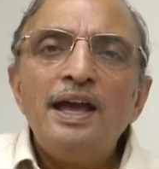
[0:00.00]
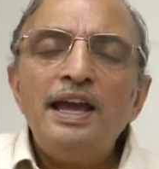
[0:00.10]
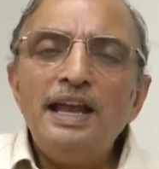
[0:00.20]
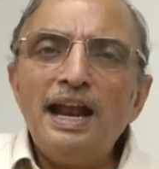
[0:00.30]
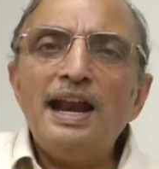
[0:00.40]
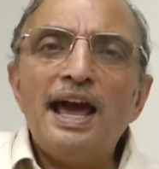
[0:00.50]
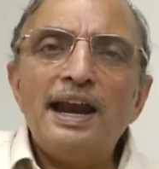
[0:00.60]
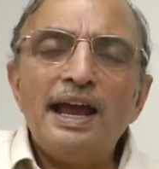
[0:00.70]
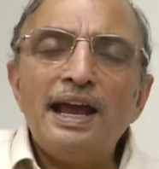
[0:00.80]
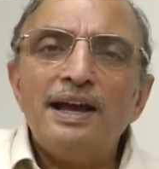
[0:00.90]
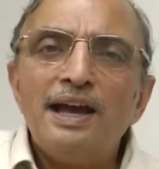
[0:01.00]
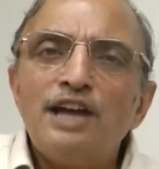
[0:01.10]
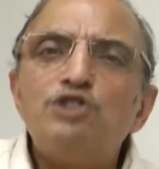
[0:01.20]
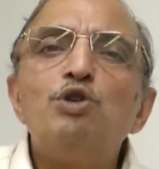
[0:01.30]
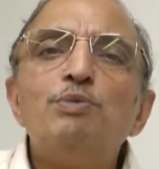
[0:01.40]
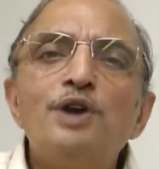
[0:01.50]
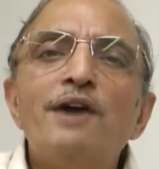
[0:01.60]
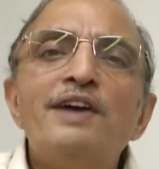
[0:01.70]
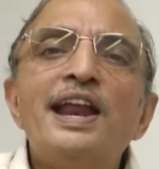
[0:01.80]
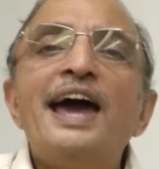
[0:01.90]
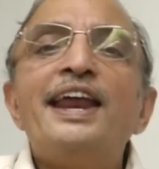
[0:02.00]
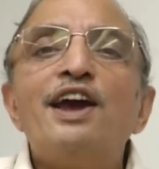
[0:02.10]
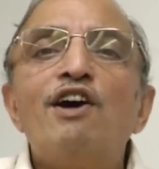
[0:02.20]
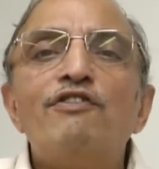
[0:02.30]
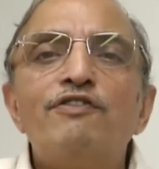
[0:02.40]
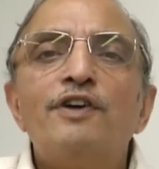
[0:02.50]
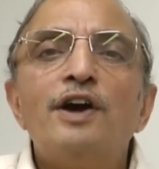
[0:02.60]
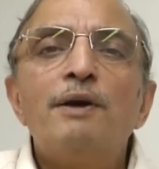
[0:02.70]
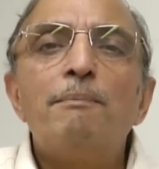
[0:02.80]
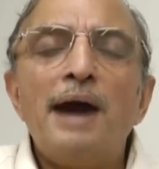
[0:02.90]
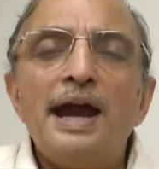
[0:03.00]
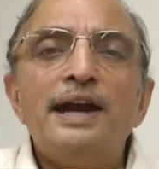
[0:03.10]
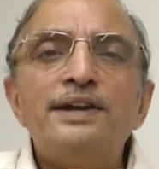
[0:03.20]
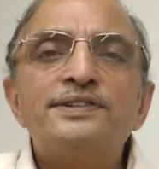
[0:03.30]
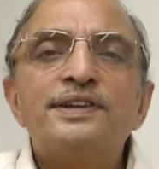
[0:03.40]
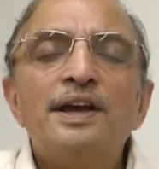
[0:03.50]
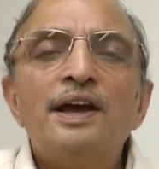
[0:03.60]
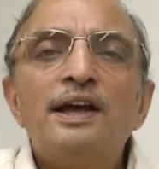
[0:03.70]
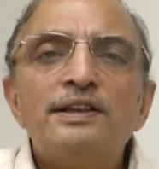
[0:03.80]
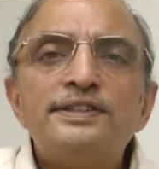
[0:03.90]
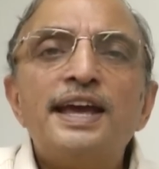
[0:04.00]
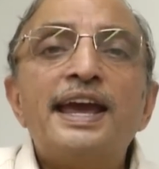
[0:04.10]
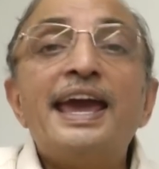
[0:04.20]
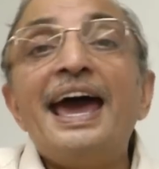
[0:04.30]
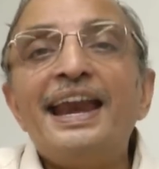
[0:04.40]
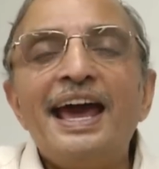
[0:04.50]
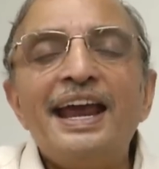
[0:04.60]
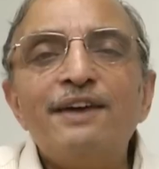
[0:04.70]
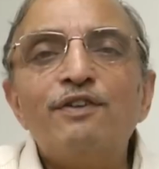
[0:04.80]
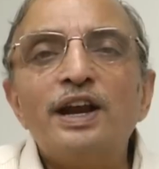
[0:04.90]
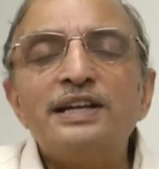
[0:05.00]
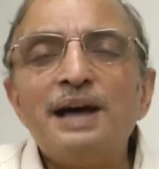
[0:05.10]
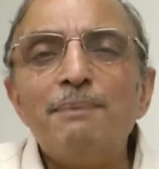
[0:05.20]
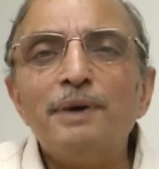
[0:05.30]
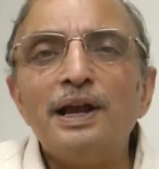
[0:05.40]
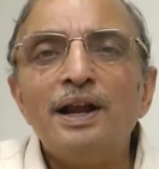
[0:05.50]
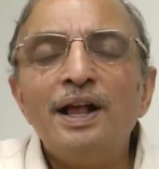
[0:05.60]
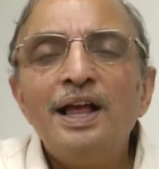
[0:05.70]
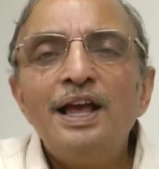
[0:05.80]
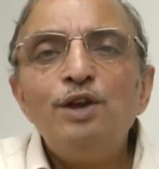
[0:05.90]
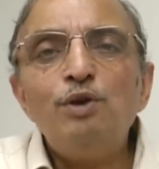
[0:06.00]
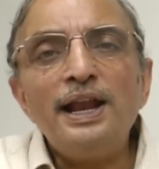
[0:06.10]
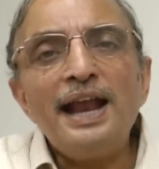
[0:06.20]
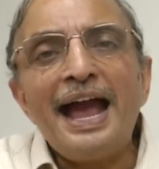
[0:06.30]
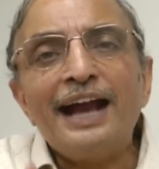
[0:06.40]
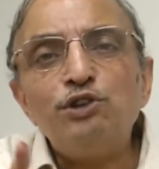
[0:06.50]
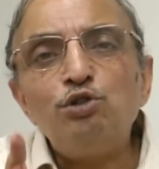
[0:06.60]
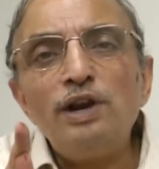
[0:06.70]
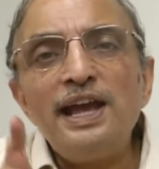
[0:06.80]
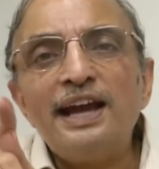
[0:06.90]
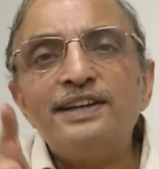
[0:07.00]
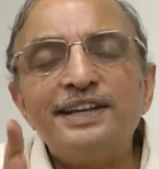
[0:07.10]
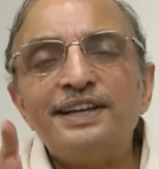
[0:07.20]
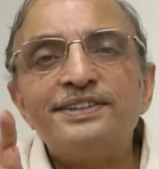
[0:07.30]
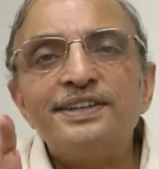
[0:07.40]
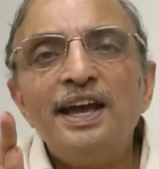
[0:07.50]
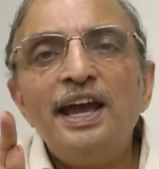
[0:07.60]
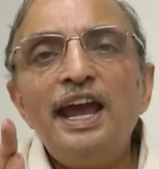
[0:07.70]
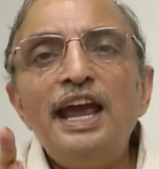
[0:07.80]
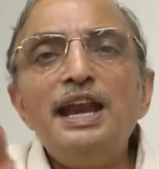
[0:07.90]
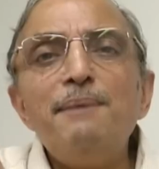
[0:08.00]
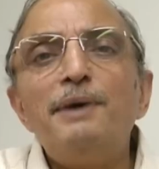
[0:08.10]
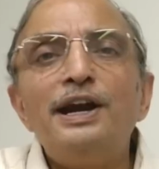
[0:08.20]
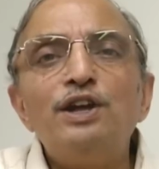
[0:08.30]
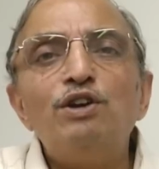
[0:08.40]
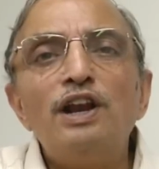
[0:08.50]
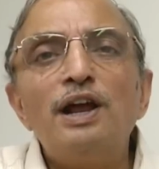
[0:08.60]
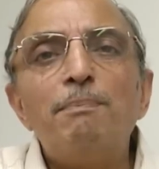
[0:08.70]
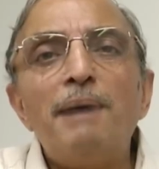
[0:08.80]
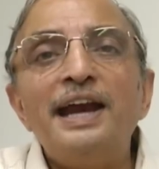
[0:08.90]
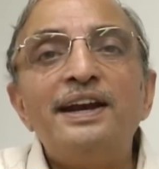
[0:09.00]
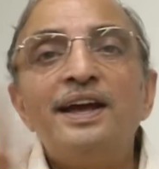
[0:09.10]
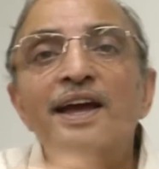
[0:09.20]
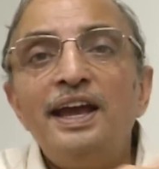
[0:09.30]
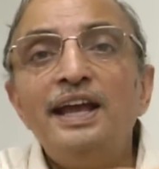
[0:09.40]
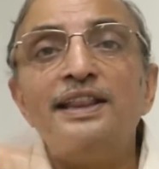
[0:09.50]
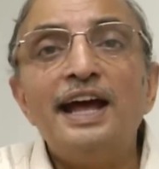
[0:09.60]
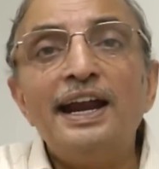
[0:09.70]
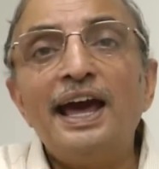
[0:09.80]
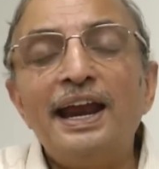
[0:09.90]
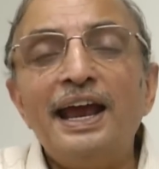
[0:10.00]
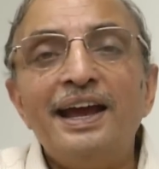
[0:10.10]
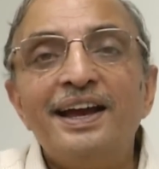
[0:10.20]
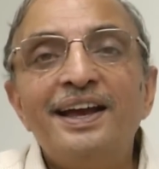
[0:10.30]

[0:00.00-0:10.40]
In an array, assume you have an array of bytes, say char array for example, you can actually access any particular byte in that array.